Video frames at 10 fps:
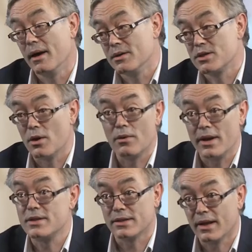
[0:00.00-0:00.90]
So
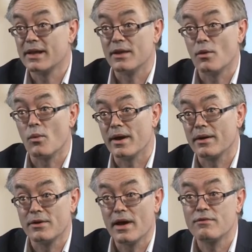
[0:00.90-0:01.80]
it's likely that we
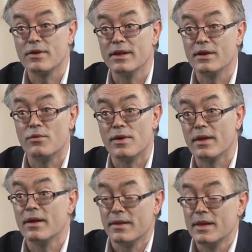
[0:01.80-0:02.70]
are going to have to live with
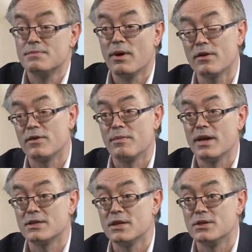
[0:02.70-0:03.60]
at least part of
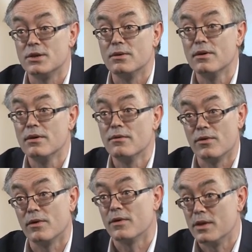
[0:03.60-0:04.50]
the PSD2
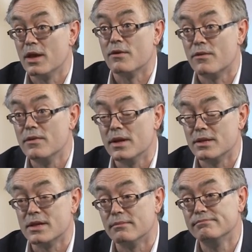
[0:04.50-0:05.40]
for the near
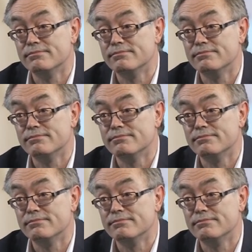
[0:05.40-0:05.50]
term.